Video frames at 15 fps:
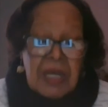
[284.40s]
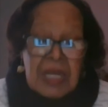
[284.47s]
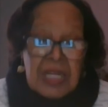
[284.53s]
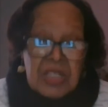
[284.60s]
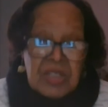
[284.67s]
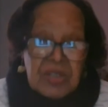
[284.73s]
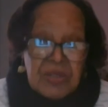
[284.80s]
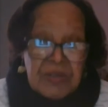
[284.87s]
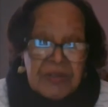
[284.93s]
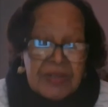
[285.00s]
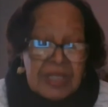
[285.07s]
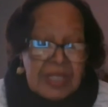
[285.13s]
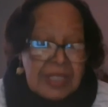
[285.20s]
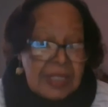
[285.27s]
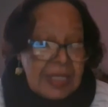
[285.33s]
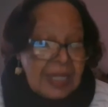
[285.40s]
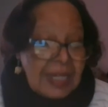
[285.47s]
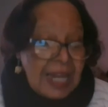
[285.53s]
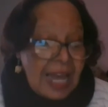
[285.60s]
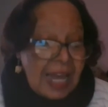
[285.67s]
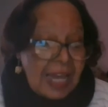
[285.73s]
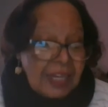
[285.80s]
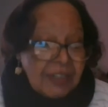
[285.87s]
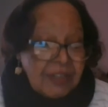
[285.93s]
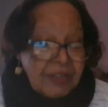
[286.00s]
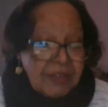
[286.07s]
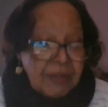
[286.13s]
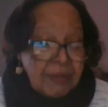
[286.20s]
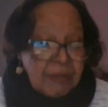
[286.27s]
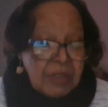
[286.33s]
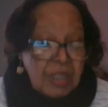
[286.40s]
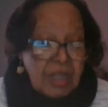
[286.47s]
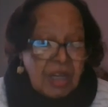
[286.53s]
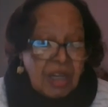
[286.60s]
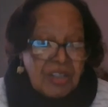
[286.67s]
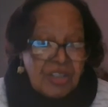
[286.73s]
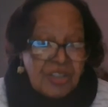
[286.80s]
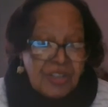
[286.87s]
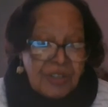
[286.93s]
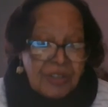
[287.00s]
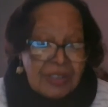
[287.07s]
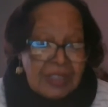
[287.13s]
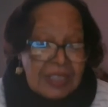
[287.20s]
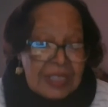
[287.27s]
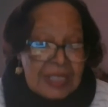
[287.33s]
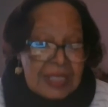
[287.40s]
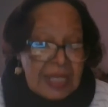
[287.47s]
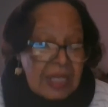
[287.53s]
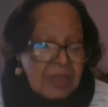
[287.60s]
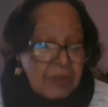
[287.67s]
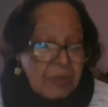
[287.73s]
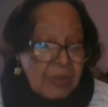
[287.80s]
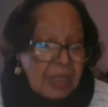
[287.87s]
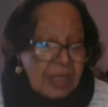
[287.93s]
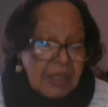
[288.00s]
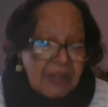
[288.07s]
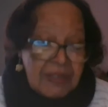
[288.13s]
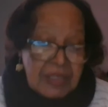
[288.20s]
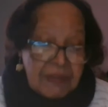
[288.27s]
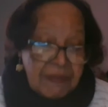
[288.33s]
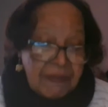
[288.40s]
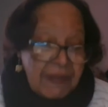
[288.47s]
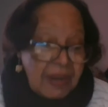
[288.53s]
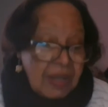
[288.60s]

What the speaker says: historian, an actor, a journalist, as well as the